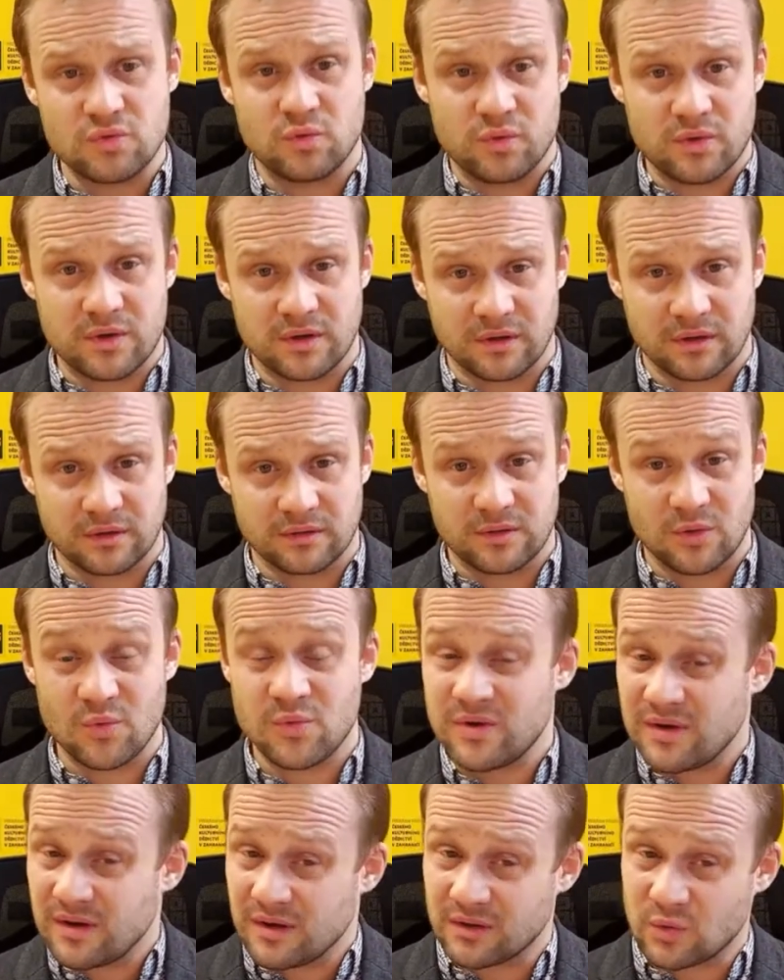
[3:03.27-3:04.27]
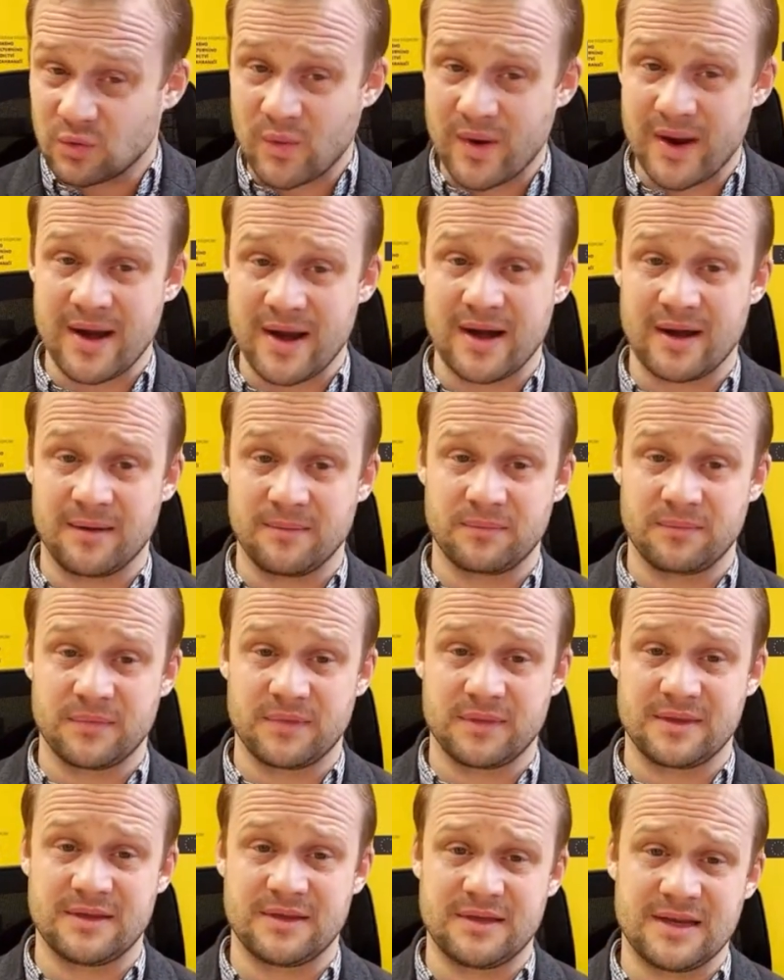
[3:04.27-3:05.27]
world where
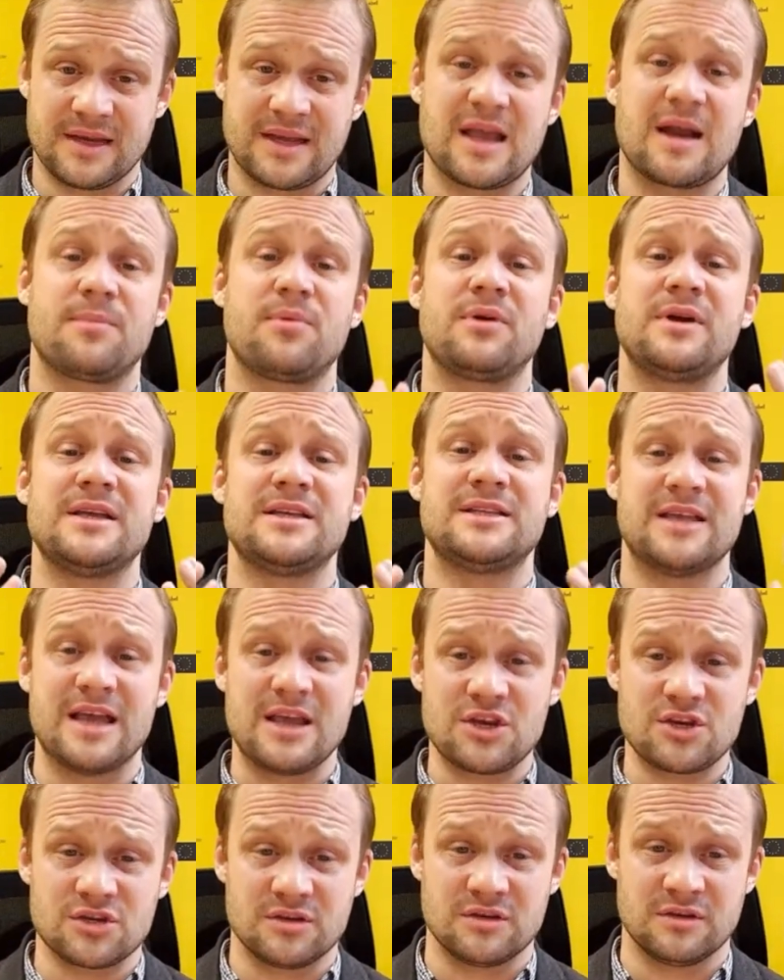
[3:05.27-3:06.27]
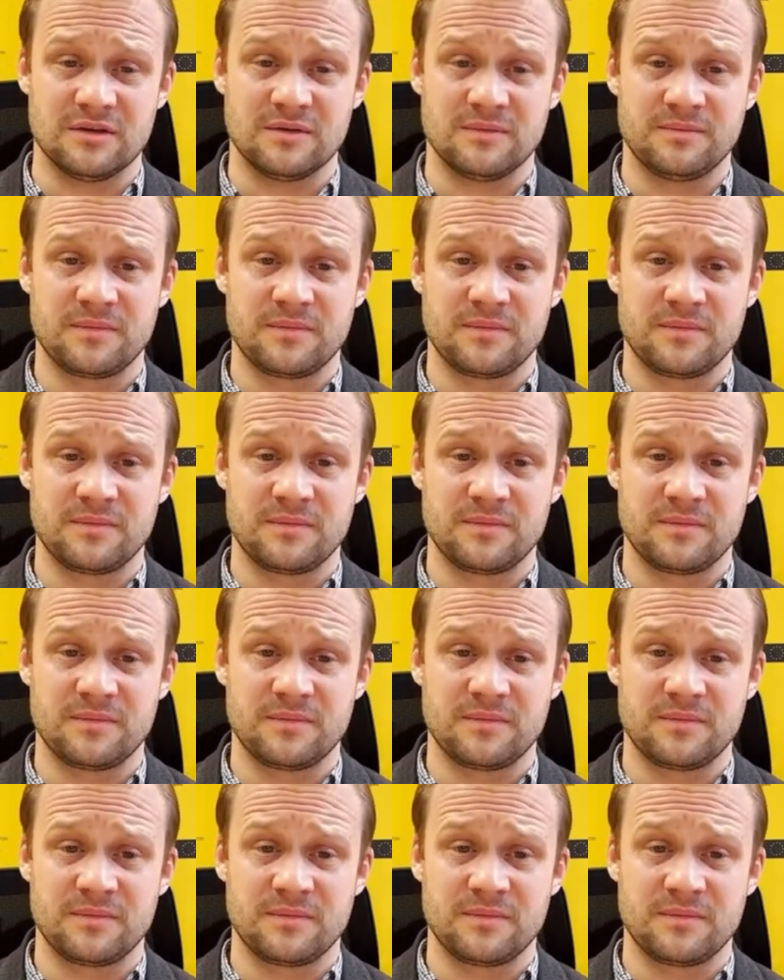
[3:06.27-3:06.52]
decarbonization,